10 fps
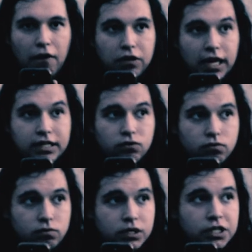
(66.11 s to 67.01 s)
I would like to
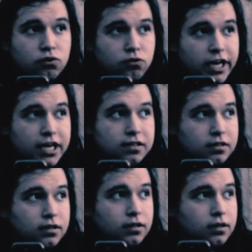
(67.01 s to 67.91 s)
recreate
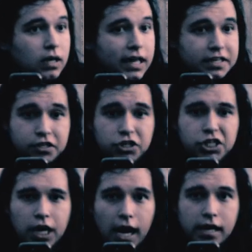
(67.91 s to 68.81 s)
at least a
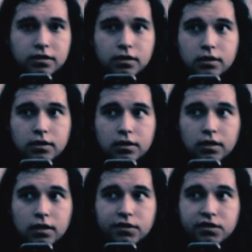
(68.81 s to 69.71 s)
shot
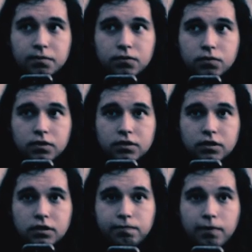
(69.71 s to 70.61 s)
of some sort.
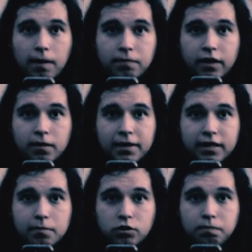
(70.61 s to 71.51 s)
Probably not gonna be like
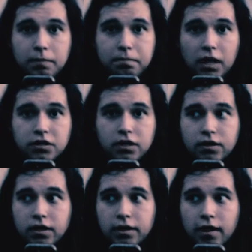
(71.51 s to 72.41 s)
the most big budgeted
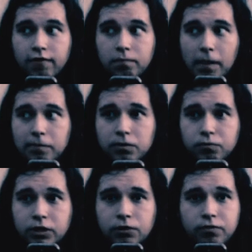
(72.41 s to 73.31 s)
thing ever, but I'm just gonna
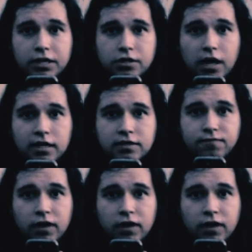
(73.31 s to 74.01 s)
recreate shots of